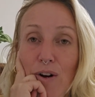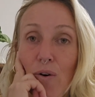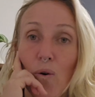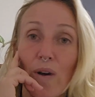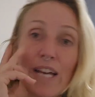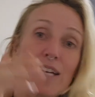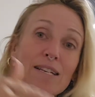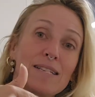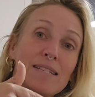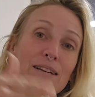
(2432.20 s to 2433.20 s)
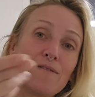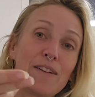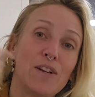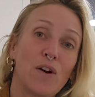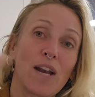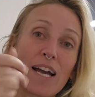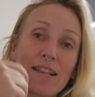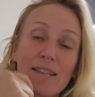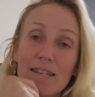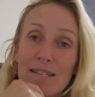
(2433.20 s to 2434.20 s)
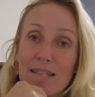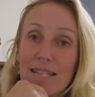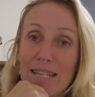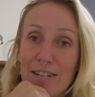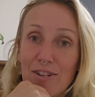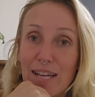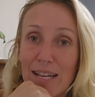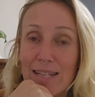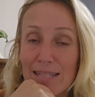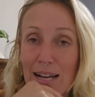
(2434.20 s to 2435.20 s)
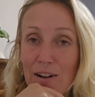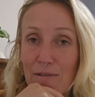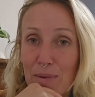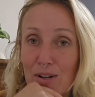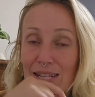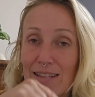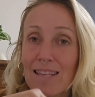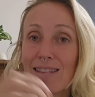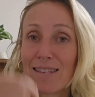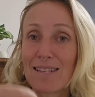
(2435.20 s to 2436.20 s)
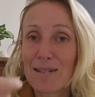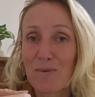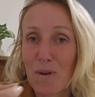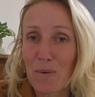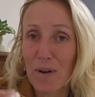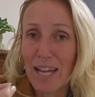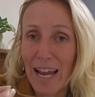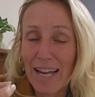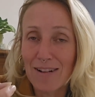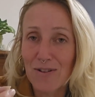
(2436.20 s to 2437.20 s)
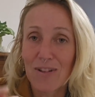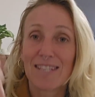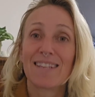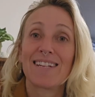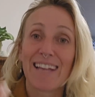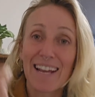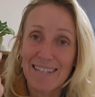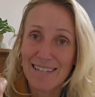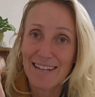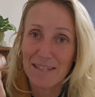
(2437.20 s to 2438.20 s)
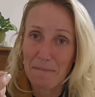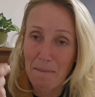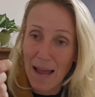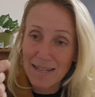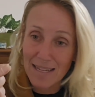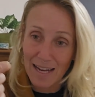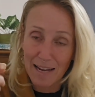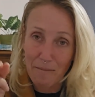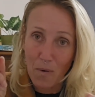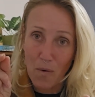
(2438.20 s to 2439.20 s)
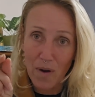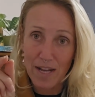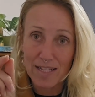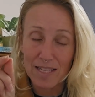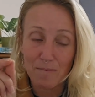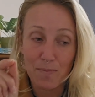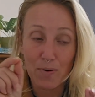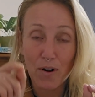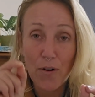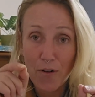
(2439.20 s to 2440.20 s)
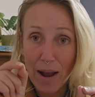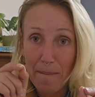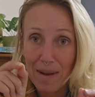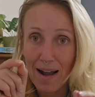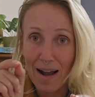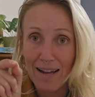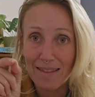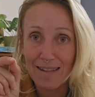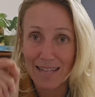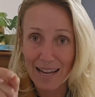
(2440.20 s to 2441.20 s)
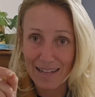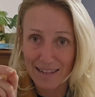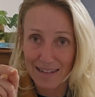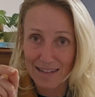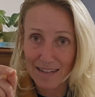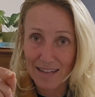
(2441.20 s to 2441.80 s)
Or is a video like this the teaching itself? Because I think this is what we're getting to, is the data doesn't matter anymore. It's the program behind the data.